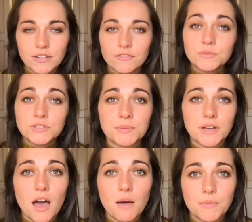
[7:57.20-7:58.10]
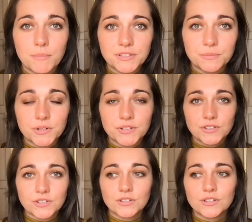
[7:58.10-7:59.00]
If you want to become a better
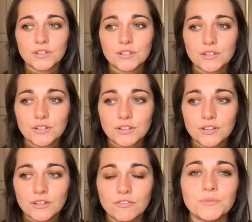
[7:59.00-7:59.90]
person, if you